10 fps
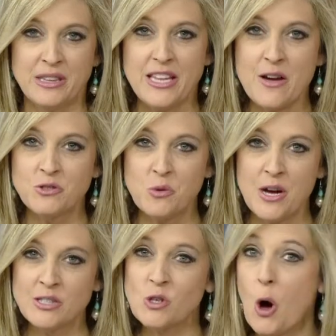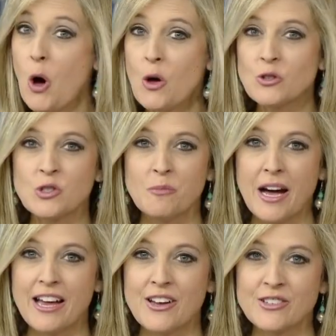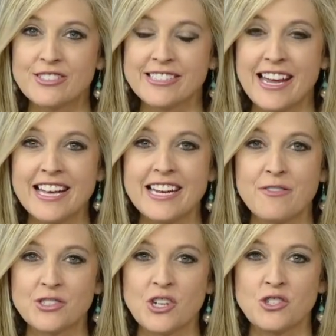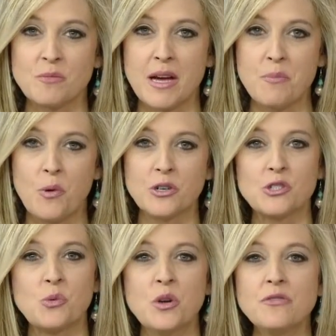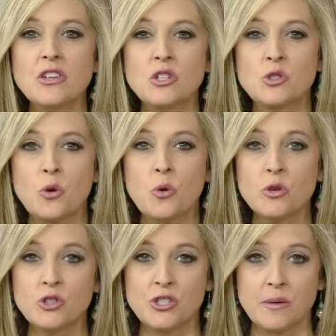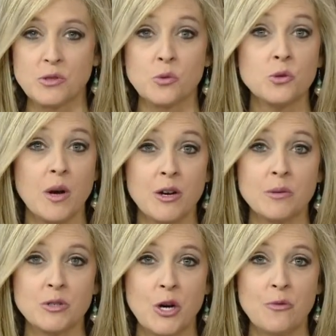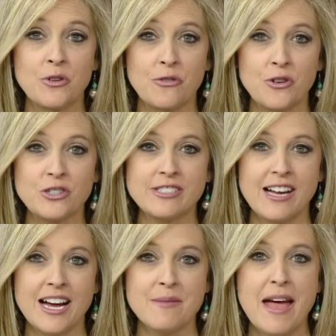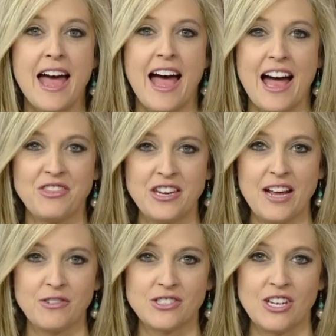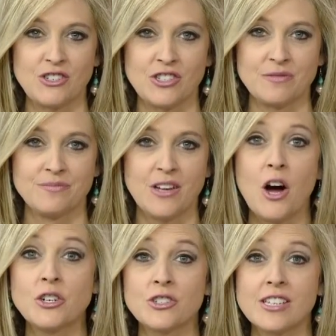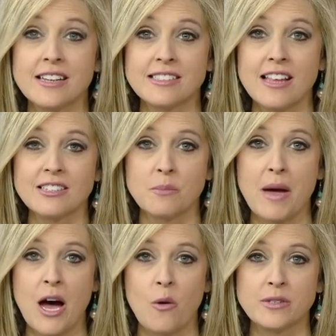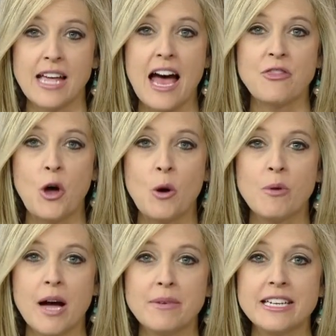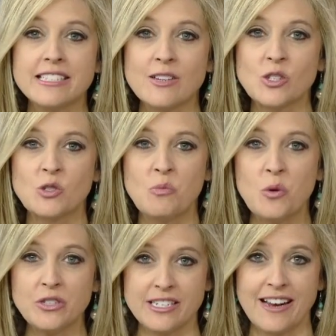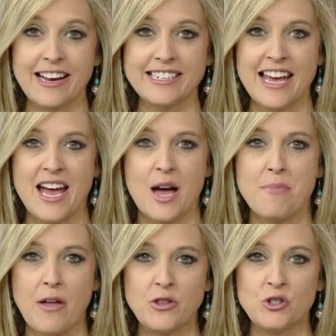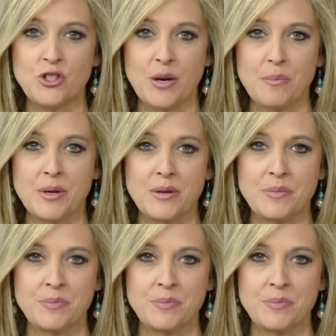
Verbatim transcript: Well, loved ones, all smiles. Today at Naval Station Mayport as one of the littoral ships was welcomed home for the first time at the Naval Station. On your sides, Eliza Powell was at the homecoming and tells us more tonight about the ship.